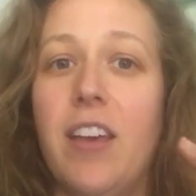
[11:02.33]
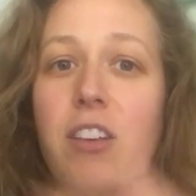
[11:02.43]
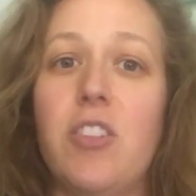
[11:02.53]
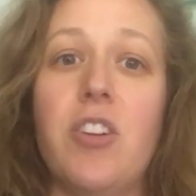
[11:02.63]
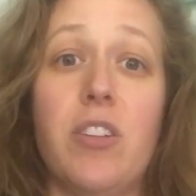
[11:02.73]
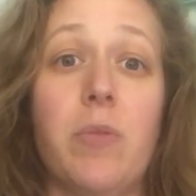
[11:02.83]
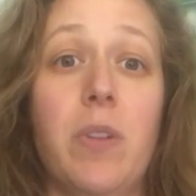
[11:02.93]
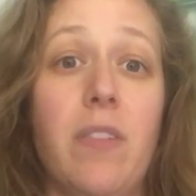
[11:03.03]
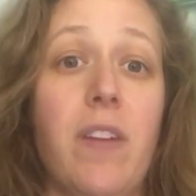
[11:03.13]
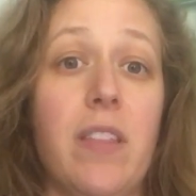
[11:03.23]
you start to
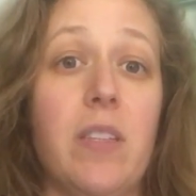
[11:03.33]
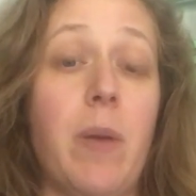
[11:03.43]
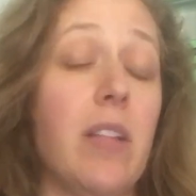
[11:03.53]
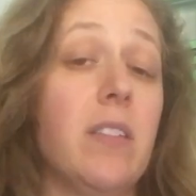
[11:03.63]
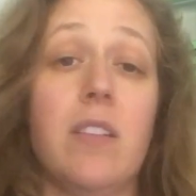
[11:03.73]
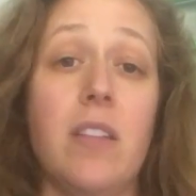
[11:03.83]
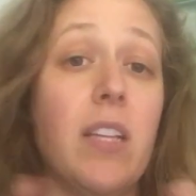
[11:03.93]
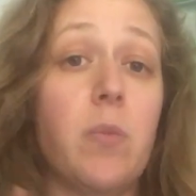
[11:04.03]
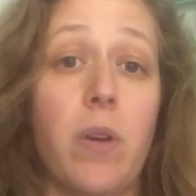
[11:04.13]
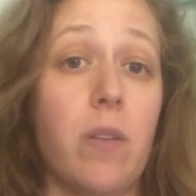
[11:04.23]
really find these balances, and
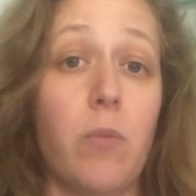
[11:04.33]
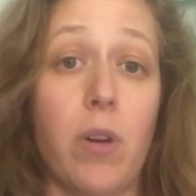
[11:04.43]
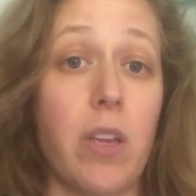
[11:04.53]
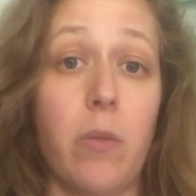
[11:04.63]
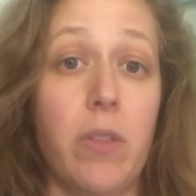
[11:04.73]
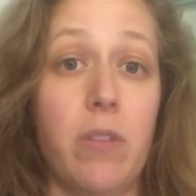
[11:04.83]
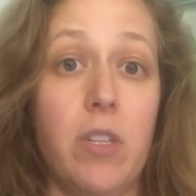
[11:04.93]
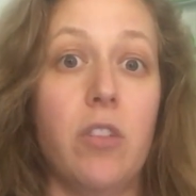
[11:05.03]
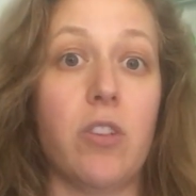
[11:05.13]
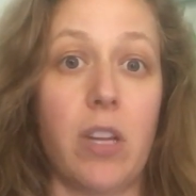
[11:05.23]
that's where working with your
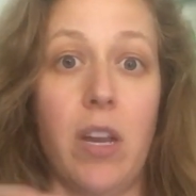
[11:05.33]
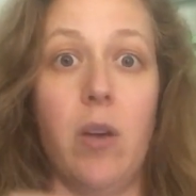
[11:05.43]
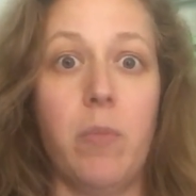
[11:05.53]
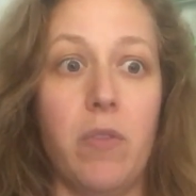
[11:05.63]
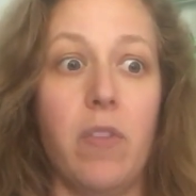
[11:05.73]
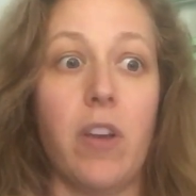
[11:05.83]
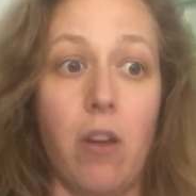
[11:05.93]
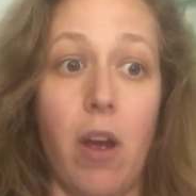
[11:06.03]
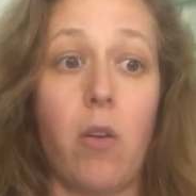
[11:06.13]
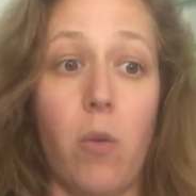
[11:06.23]
teacher can help you
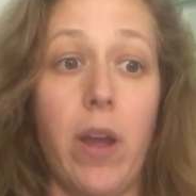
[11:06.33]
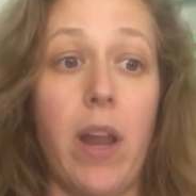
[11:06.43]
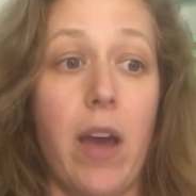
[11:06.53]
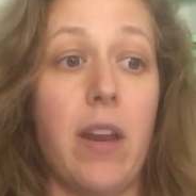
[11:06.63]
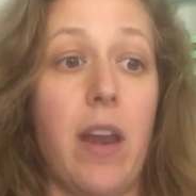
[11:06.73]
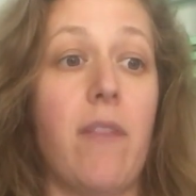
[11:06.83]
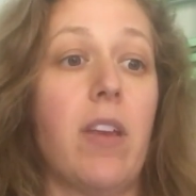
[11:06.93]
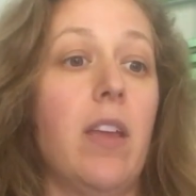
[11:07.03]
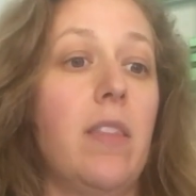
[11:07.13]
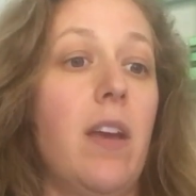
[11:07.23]
figure out quite how to
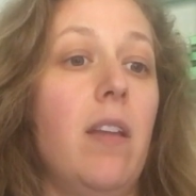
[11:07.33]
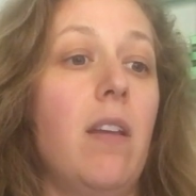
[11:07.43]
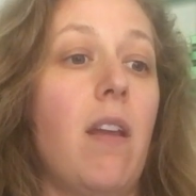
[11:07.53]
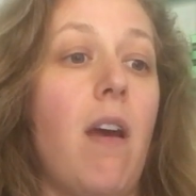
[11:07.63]
navigate that.